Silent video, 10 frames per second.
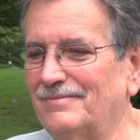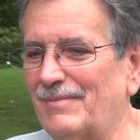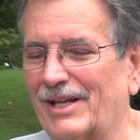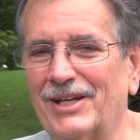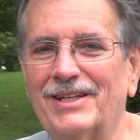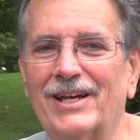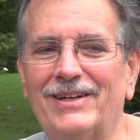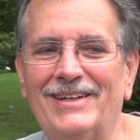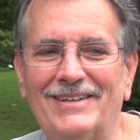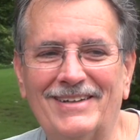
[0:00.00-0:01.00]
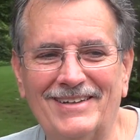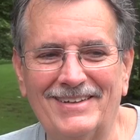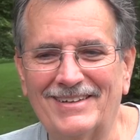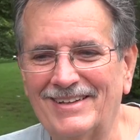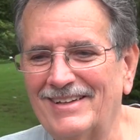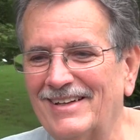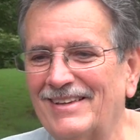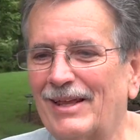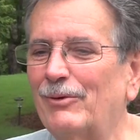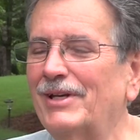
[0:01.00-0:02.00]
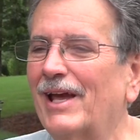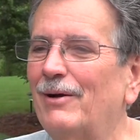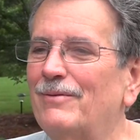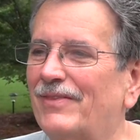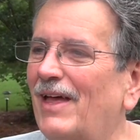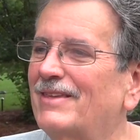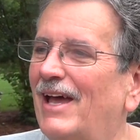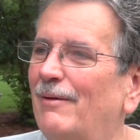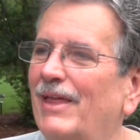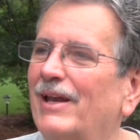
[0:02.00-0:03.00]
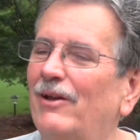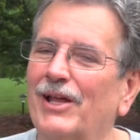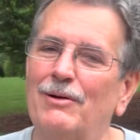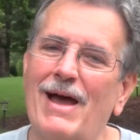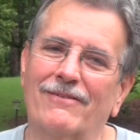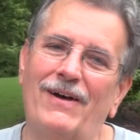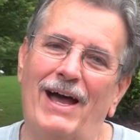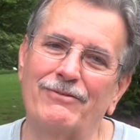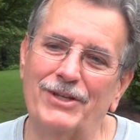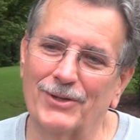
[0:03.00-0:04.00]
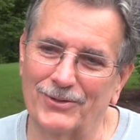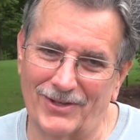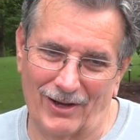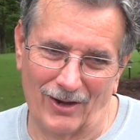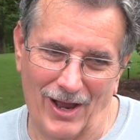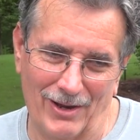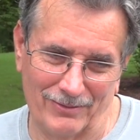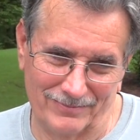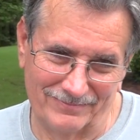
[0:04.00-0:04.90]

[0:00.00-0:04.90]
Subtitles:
But I couldn't get they wouldn't go, at that time they'd only go back 5 years on a loan.